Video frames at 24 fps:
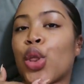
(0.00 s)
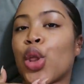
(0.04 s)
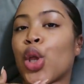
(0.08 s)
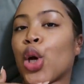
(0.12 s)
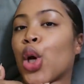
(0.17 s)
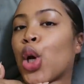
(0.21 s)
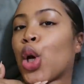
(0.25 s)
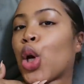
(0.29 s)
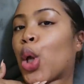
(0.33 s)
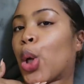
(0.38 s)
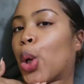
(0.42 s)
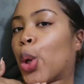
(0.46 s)

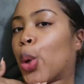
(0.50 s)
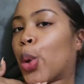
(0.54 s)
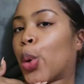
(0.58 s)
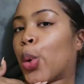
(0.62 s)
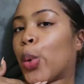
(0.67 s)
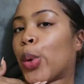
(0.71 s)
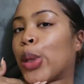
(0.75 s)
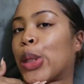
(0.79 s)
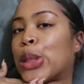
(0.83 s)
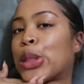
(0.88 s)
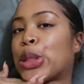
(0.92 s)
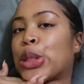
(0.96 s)
the
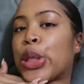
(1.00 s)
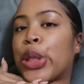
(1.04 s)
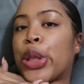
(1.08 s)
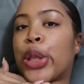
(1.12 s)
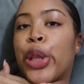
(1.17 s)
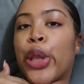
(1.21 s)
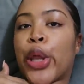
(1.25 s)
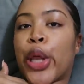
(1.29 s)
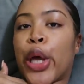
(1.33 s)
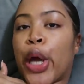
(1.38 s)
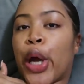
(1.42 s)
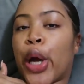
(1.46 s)
glow is
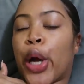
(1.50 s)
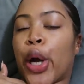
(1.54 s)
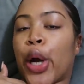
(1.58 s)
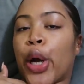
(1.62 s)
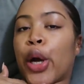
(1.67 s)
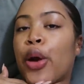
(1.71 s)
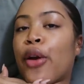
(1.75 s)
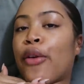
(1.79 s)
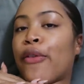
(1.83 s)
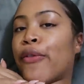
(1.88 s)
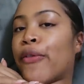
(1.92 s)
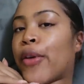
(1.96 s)

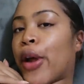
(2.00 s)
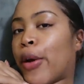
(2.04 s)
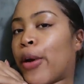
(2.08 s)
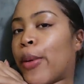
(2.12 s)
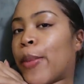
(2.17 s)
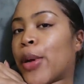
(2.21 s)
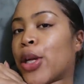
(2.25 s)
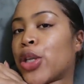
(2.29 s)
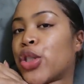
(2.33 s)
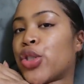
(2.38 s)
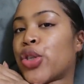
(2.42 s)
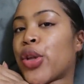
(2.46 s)
there
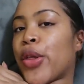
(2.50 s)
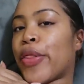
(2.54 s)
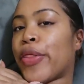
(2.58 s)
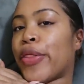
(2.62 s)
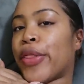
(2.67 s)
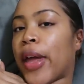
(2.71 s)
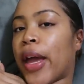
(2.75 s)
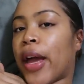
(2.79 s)
very much